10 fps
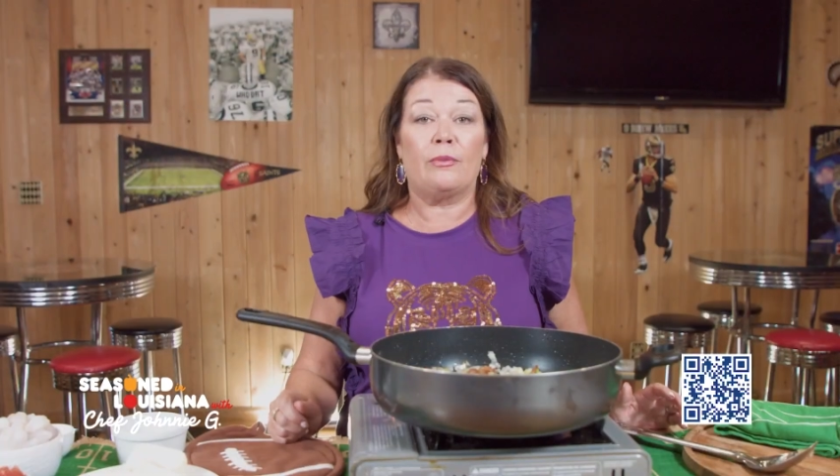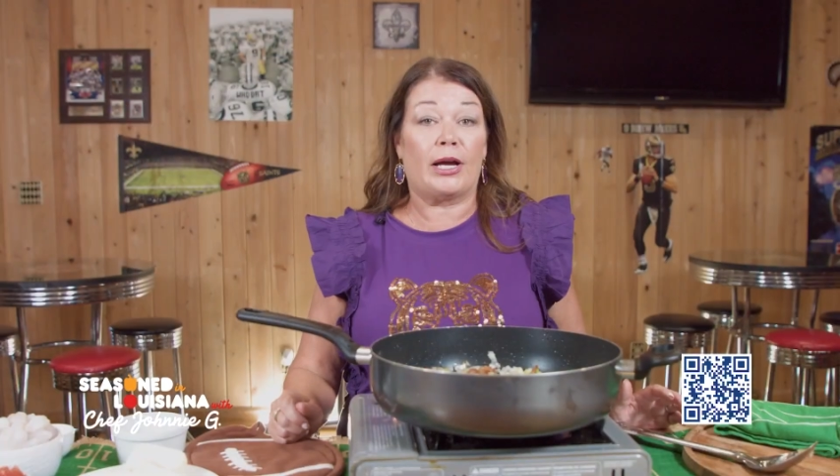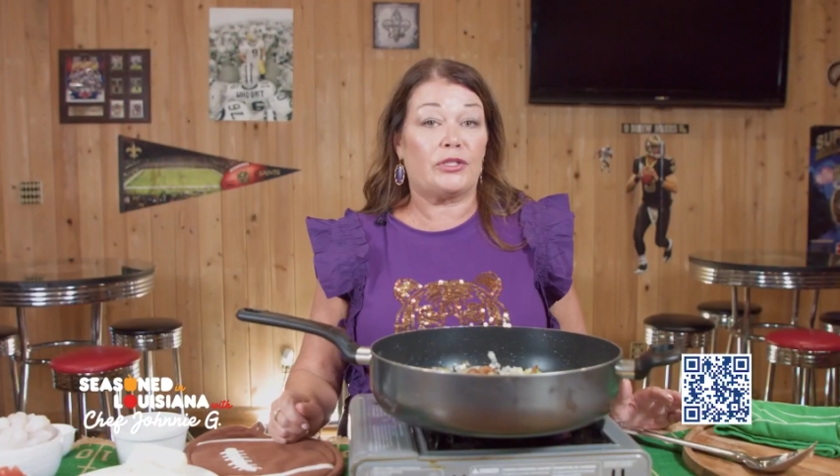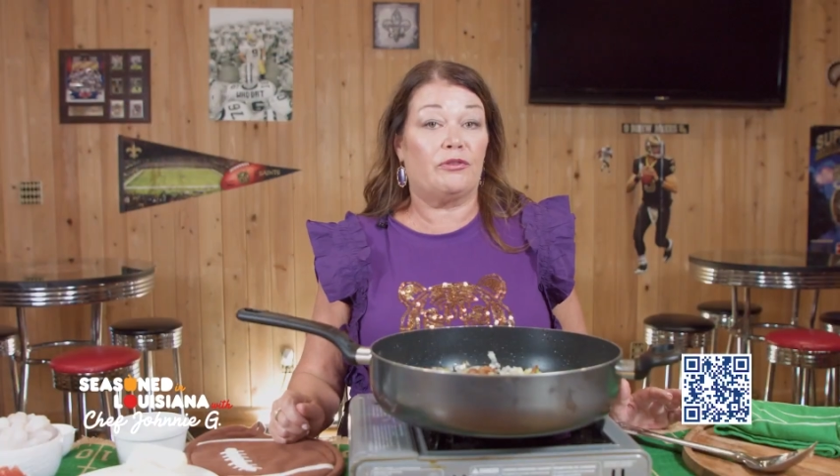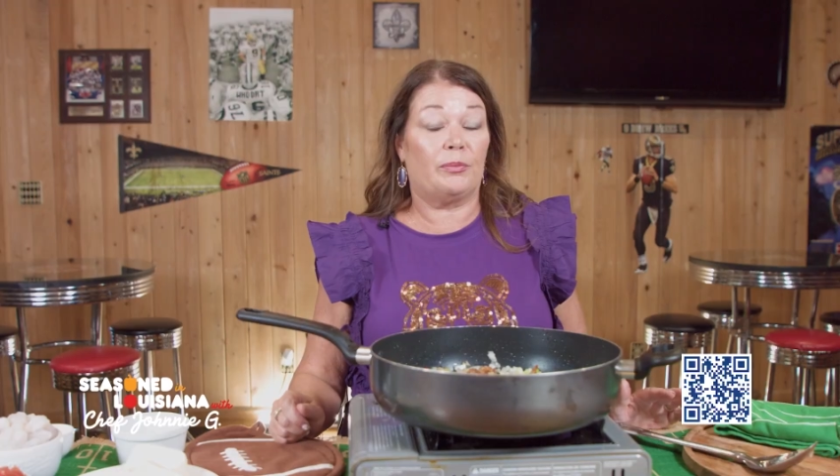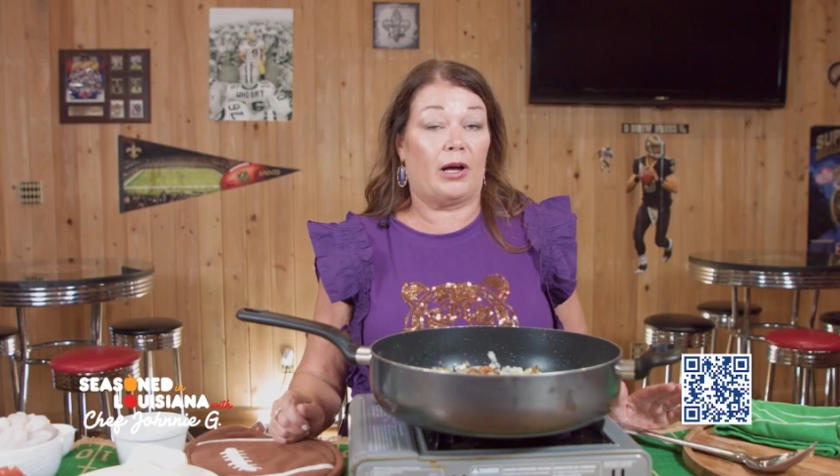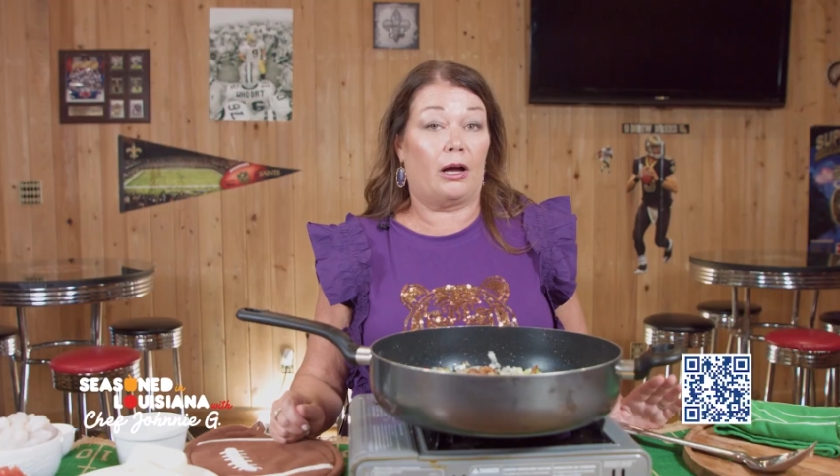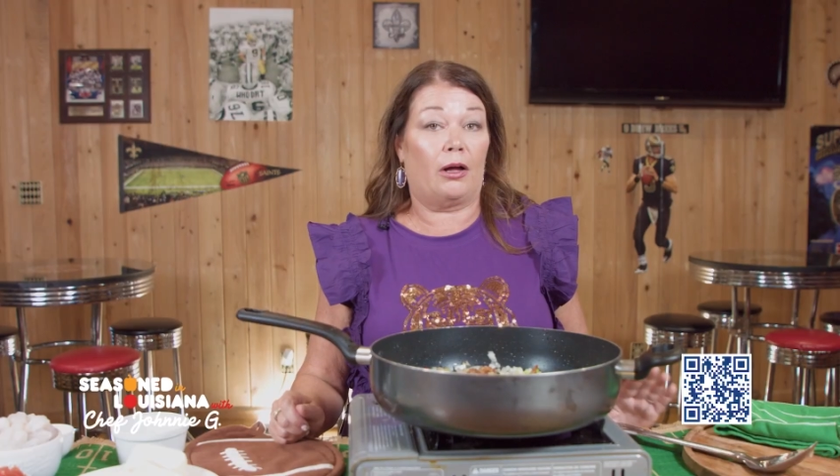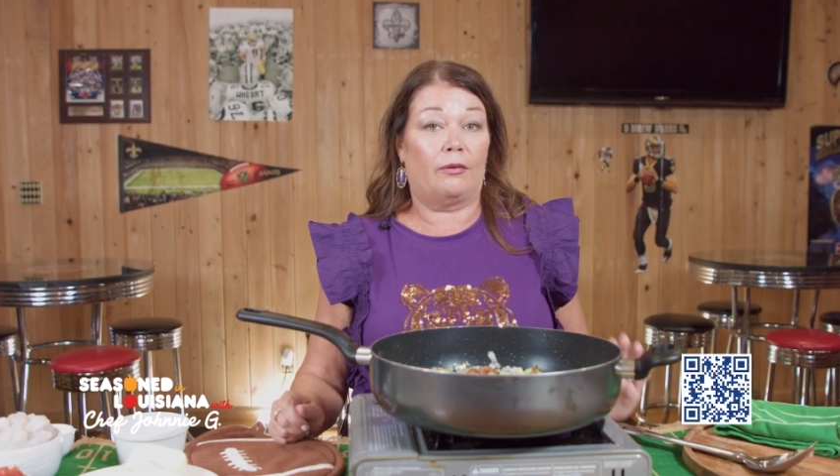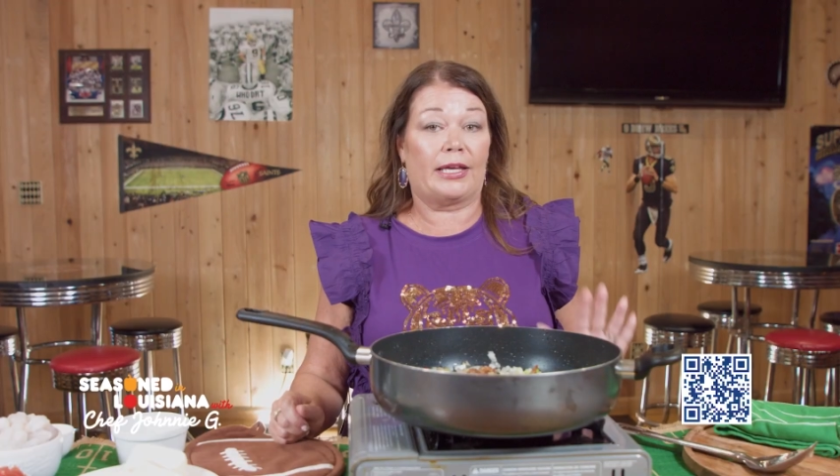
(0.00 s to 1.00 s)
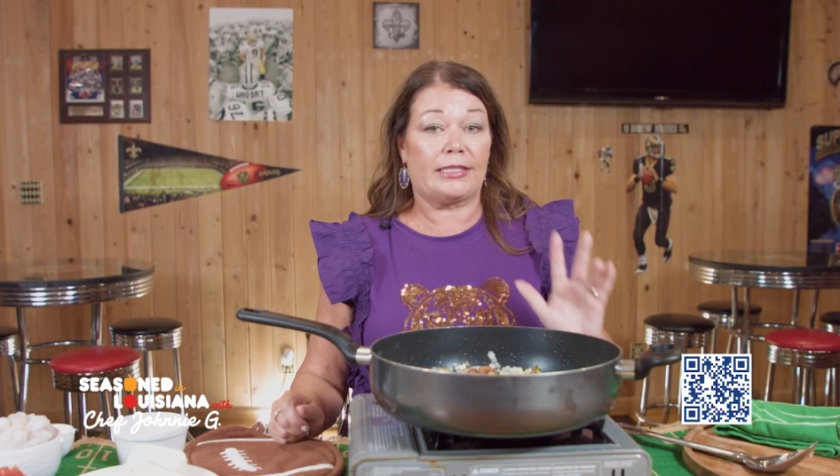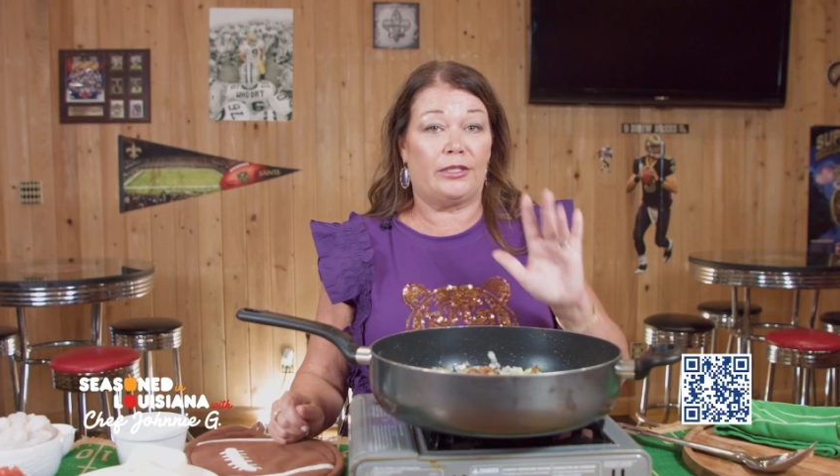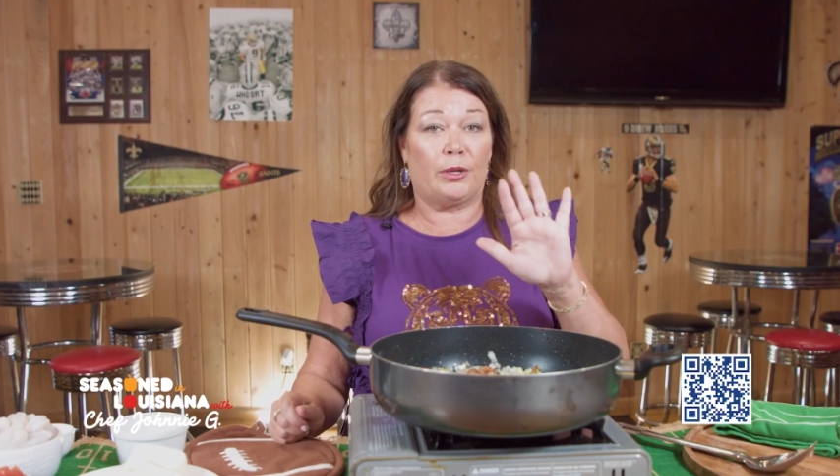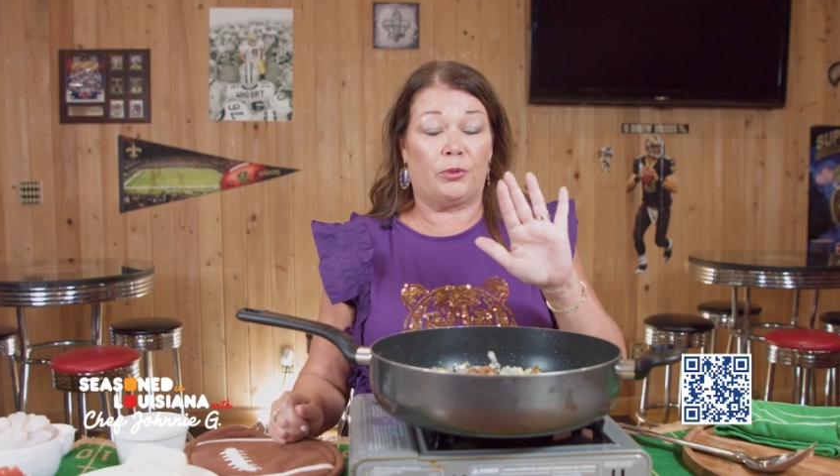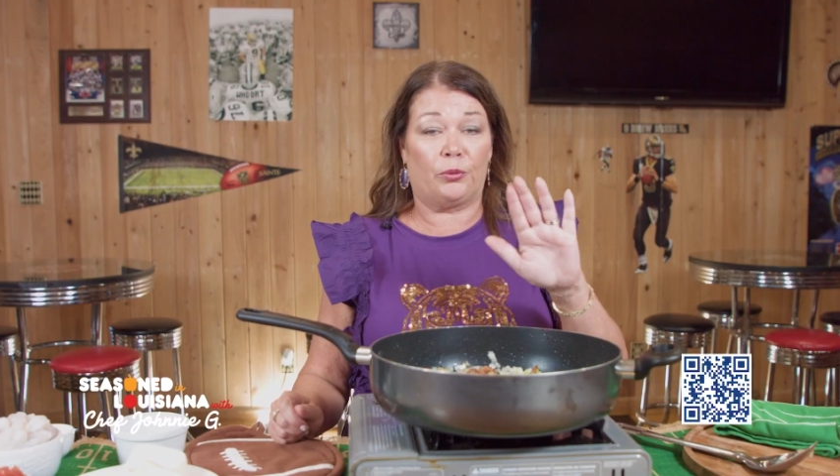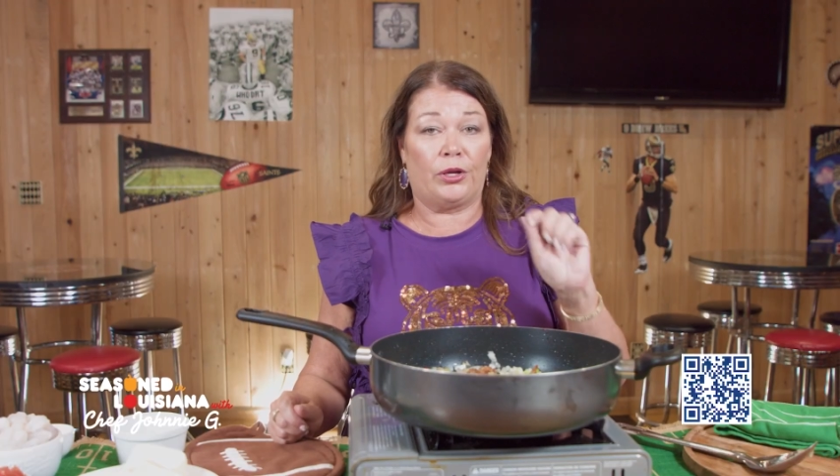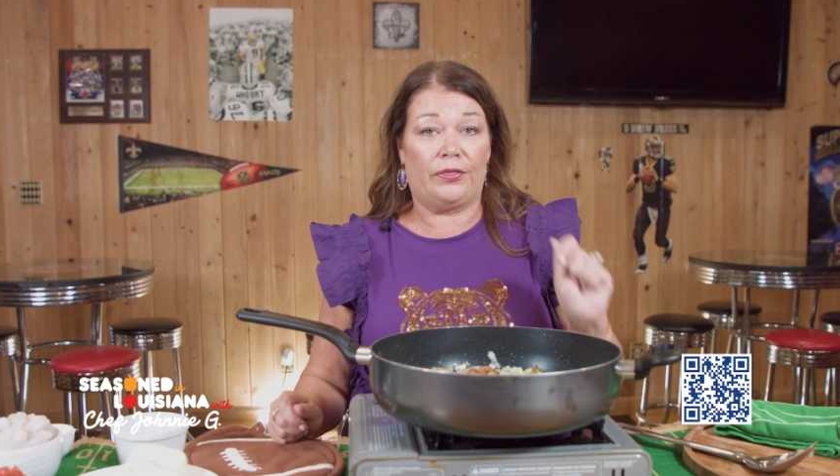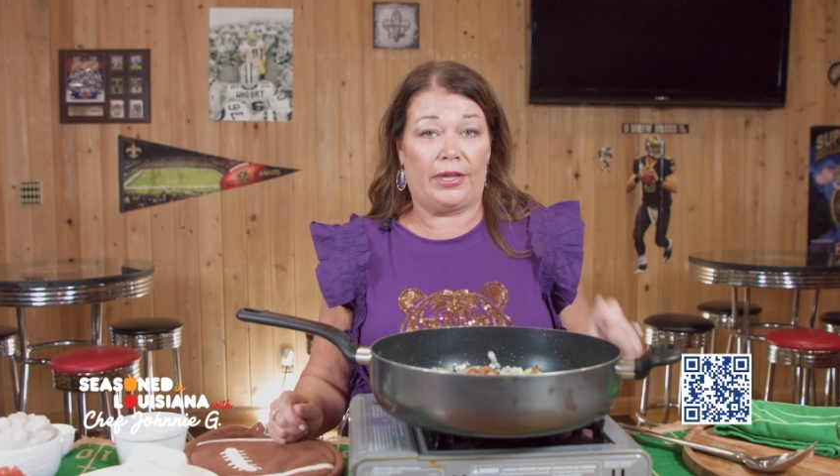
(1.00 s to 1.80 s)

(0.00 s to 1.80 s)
watch football, that's the #1